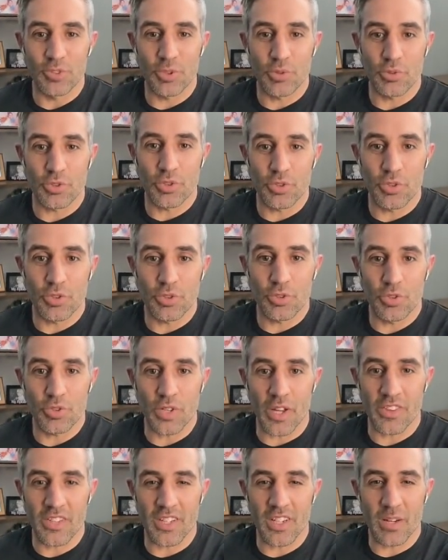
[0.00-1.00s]
Do, do, do,
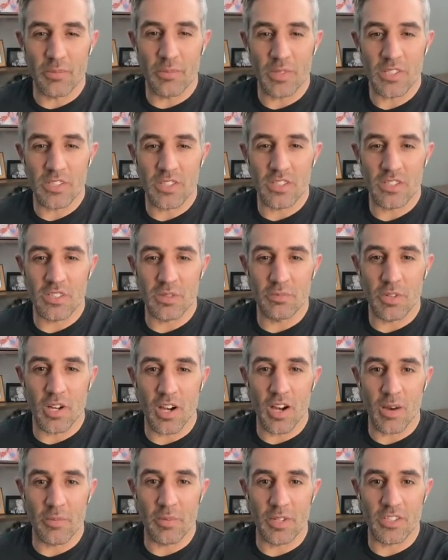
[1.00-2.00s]
do. I think I missed some
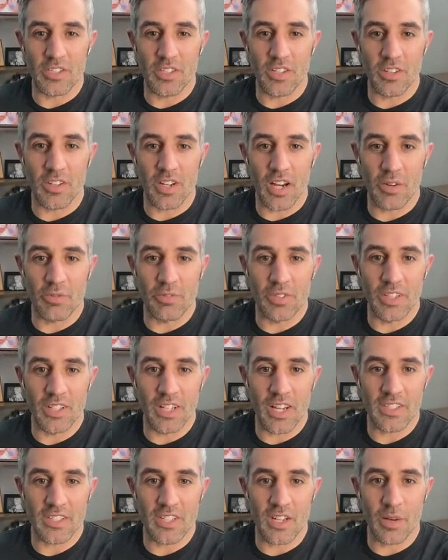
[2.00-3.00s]
comments here. I
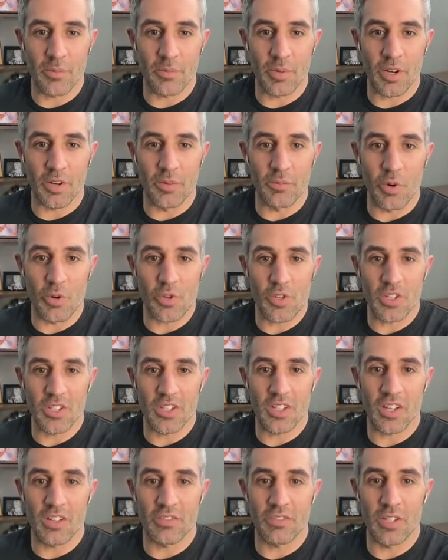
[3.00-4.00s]
realize I'm
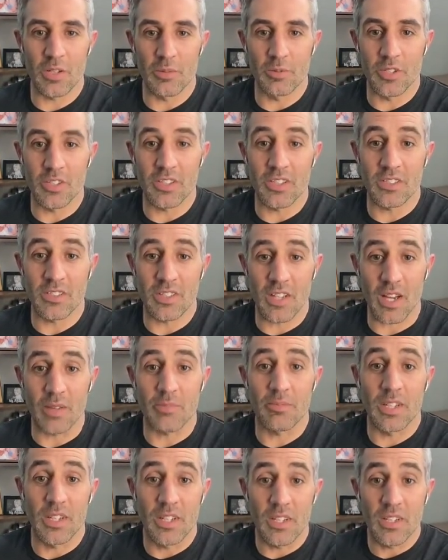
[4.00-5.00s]
emotionally unavailable at this
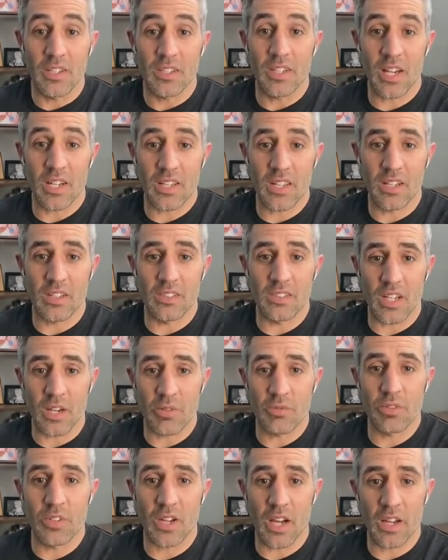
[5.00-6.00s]
time. Yeah, Kels,
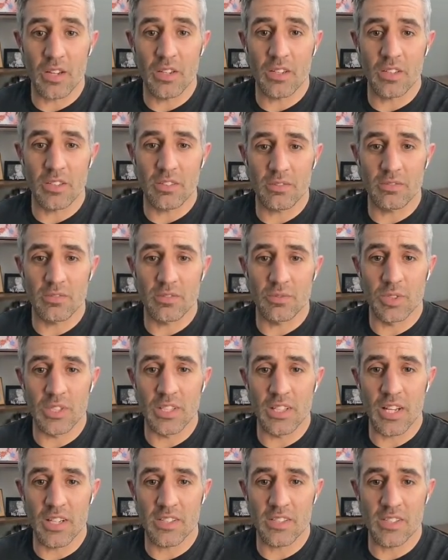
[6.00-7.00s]
I, I
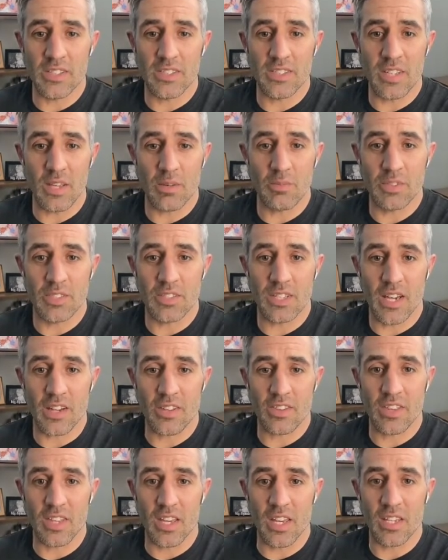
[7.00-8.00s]
realized the same
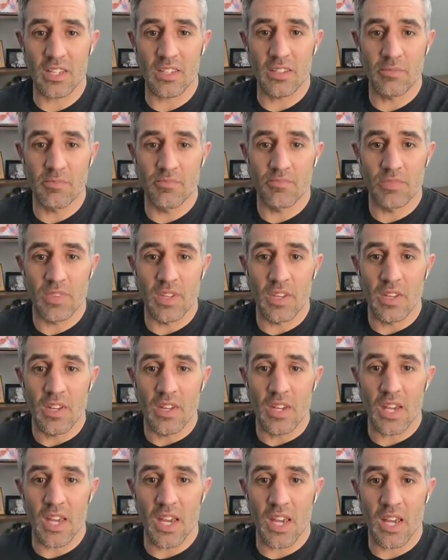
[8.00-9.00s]
exact thing.
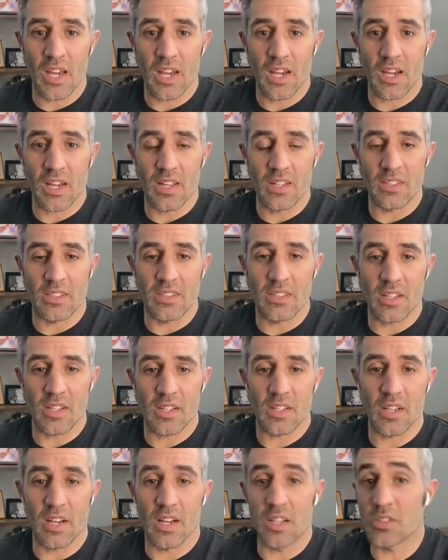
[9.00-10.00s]
And
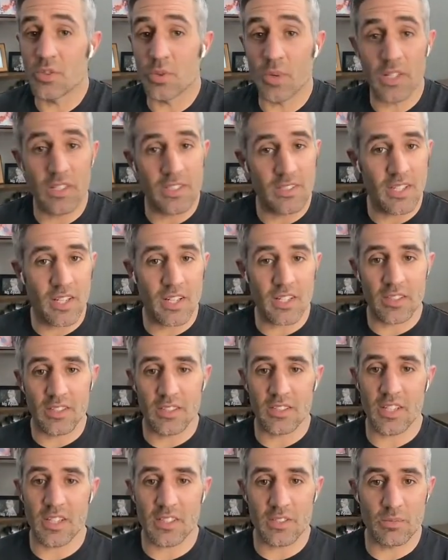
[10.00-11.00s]
uh, so I decided
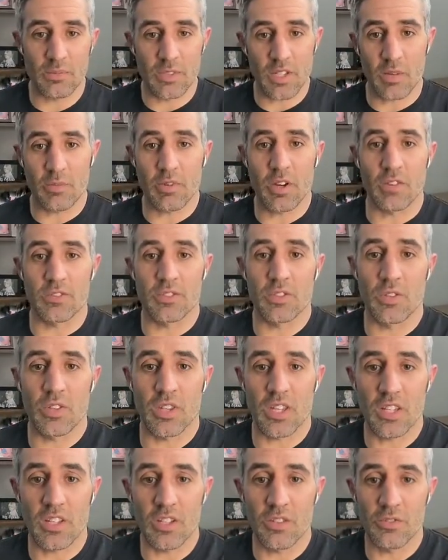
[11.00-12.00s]
to take some time off. So
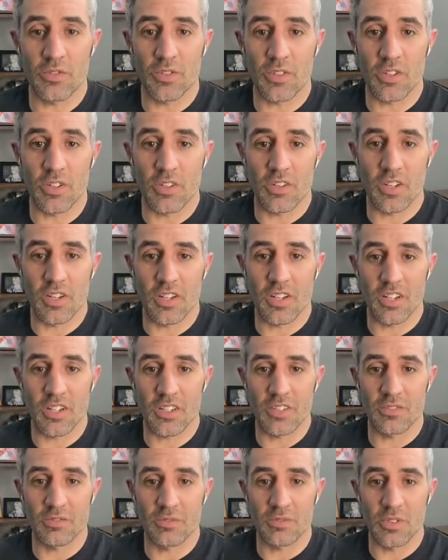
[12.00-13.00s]
thank you for
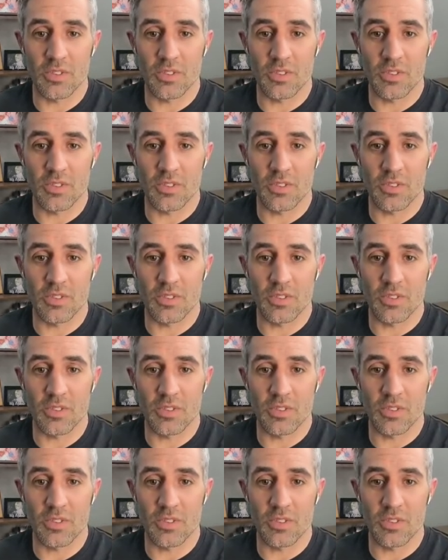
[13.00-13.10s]
uh,